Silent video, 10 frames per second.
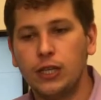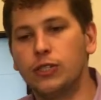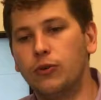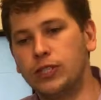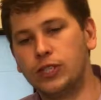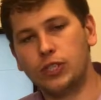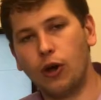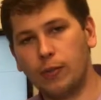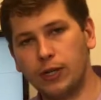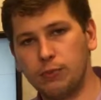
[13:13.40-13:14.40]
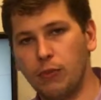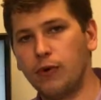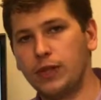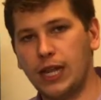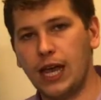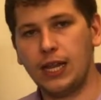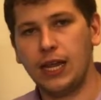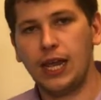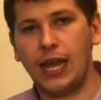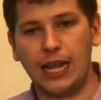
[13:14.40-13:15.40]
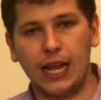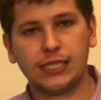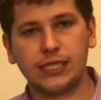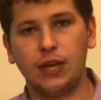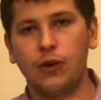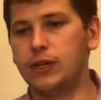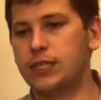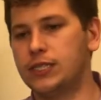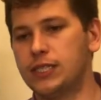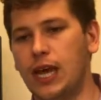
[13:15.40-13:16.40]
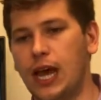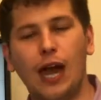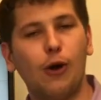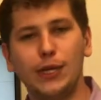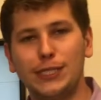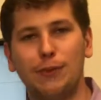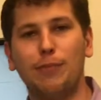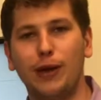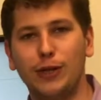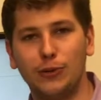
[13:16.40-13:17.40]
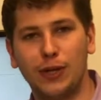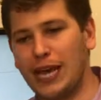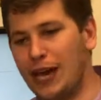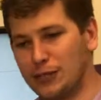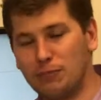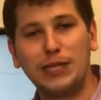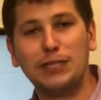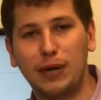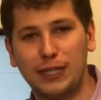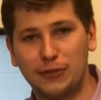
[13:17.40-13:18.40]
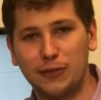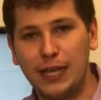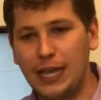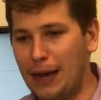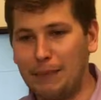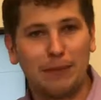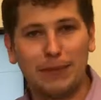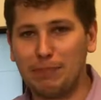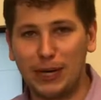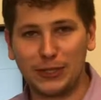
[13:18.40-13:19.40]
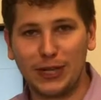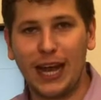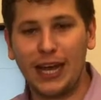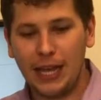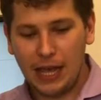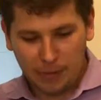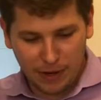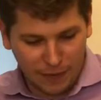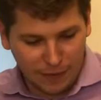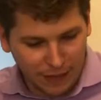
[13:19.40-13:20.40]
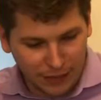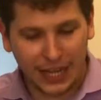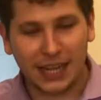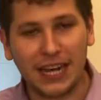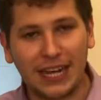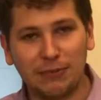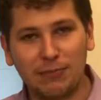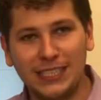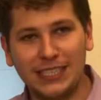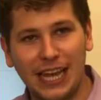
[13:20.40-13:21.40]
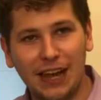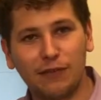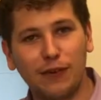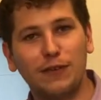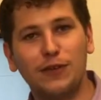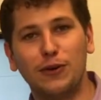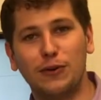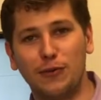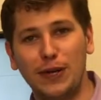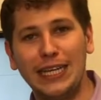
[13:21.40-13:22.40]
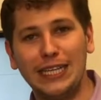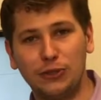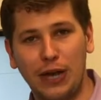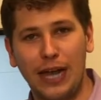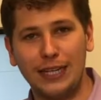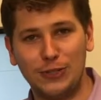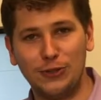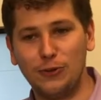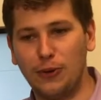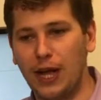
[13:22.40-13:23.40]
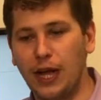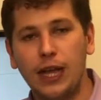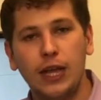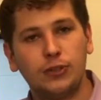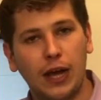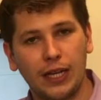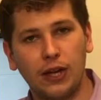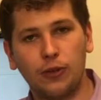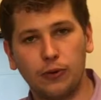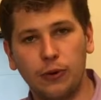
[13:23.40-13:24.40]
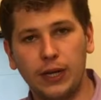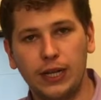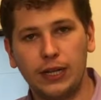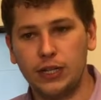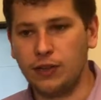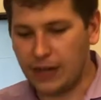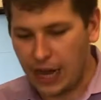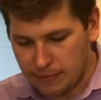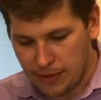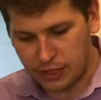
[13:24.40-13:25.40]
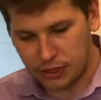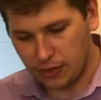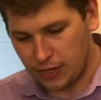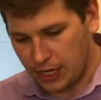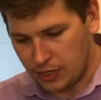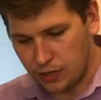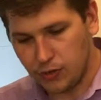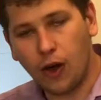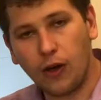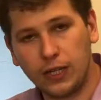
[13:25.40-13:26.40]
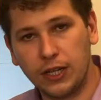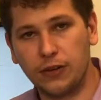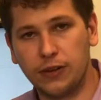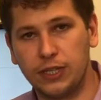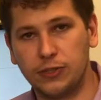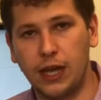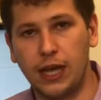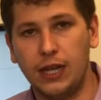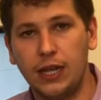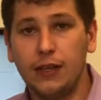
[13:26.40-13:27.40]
So it's so much more than that. And SEO is, I always compare it to a 1,000-piece puzzle. I'm not a big puzzle guy, but if you've ever laid 1,000 pieces out in front of you and really tried to go through it, you've got to make sure that you do all the little things right.